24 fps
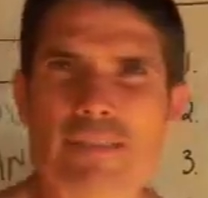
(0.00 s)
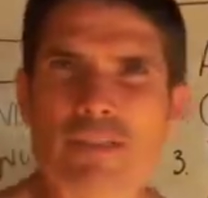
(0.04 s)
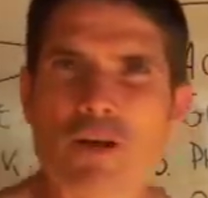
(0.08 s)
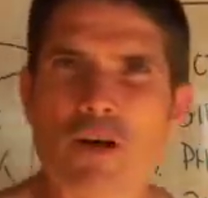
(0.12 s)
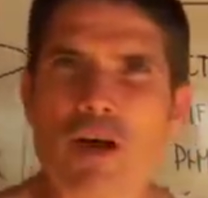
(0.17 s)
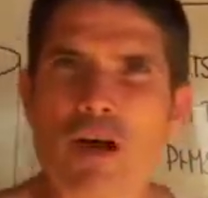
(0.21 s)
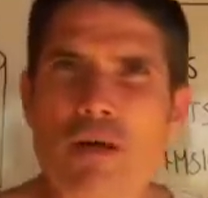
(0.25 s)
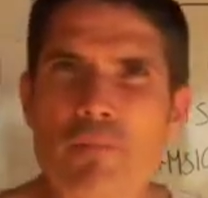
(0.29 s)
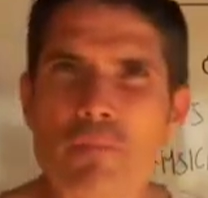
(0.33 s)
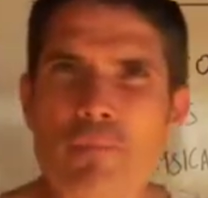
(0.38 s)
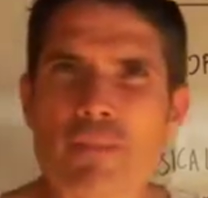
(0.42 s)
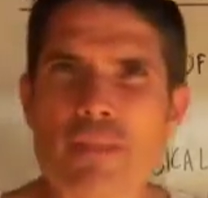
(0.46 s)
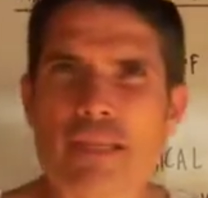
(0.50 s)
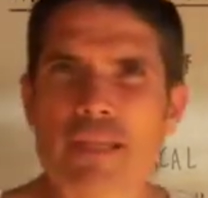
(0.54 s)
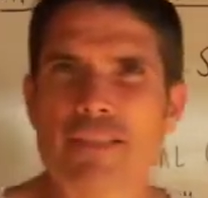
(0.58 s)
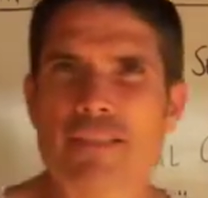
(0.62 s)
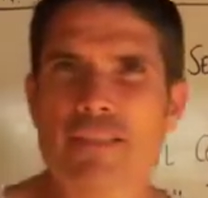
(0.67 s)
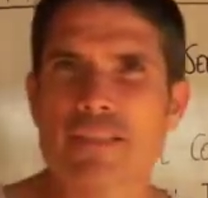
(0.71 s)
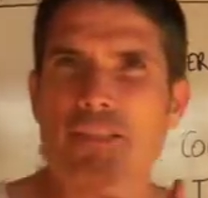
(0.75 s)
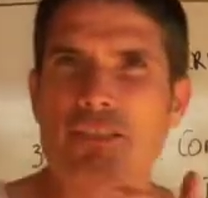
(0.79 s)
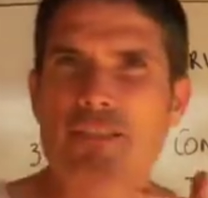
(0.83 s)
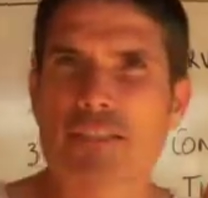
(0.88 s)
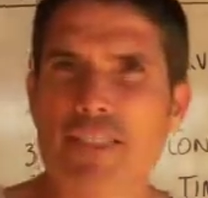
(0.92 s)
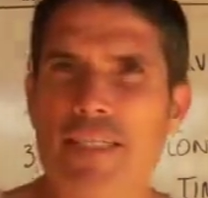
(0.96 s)
time thing,
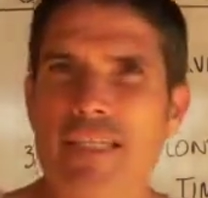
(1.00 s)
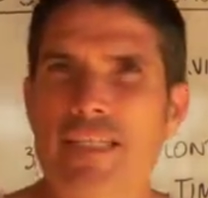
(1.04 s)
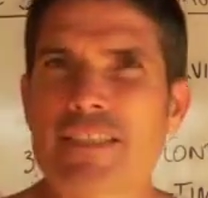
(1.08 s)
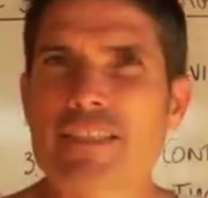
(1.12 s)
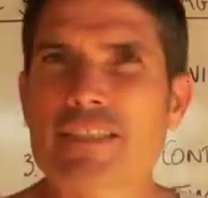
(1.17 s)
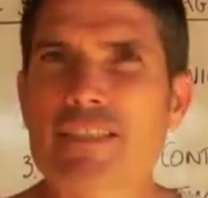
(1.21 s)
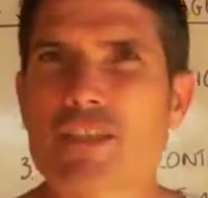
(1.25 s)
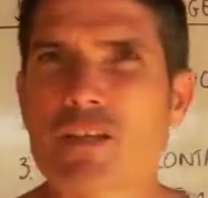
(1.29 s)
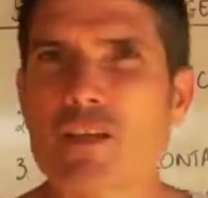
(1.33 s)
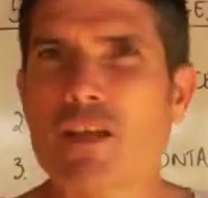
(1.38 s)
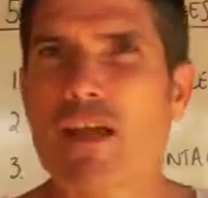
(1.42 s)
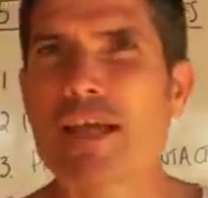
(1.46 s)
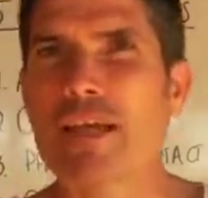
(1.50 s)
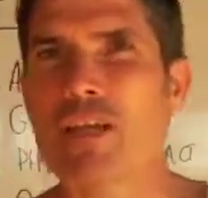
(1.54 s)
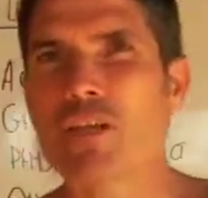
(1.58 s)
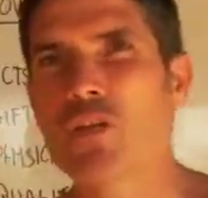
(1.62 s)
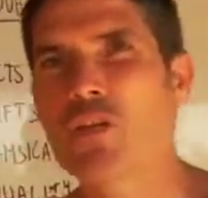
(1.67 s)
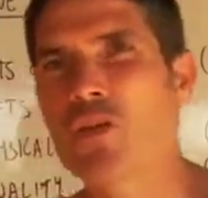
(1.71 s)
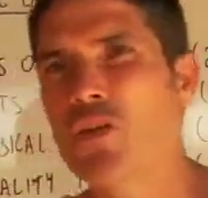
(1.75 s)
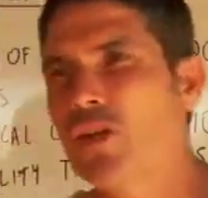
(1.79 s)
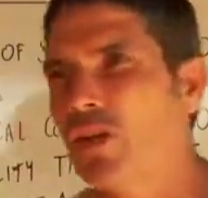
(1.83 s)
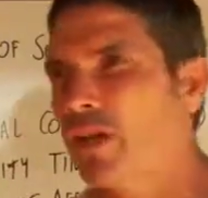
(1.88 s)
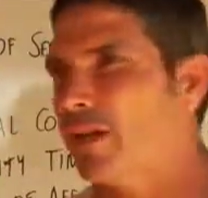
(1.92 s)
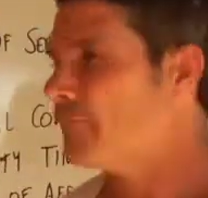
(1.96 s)
so she needs to
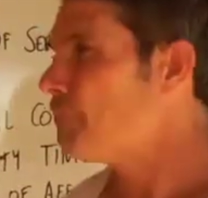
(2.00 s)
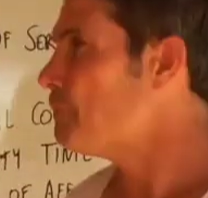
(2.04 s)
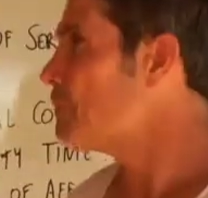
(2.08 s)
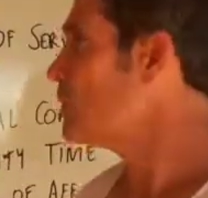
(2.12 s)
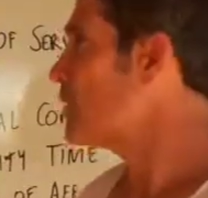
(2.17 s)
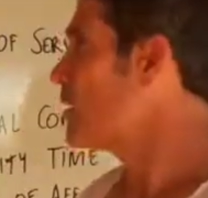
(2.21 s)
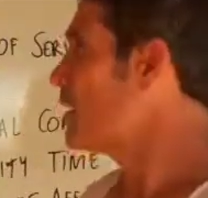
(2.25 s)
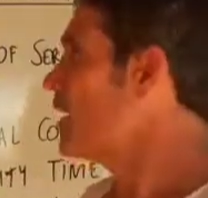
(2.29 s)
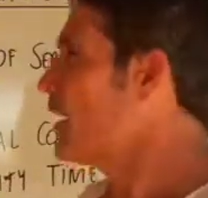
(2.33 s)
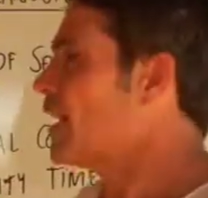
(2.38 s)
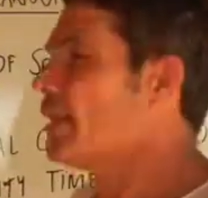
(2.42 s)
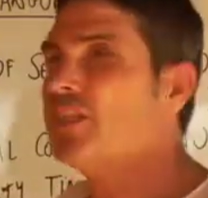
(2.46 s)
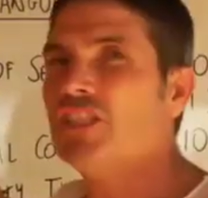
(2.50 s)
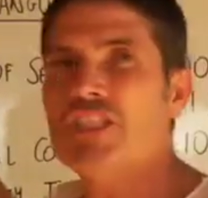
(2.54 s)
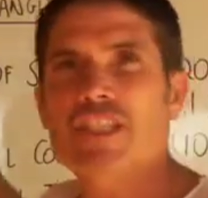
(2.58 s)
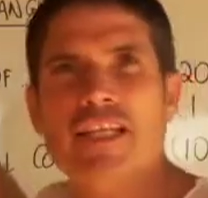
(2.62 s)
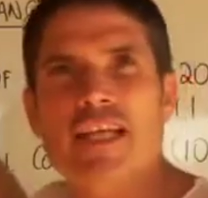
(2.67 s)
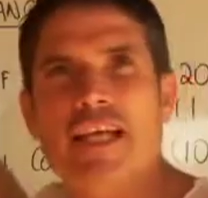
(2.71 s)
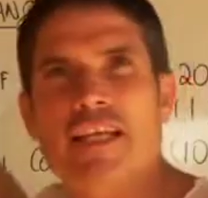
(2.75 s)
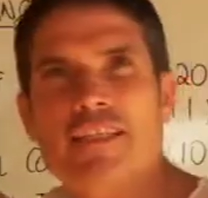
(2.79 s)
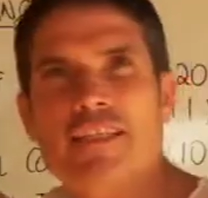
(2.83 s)
learn it. And she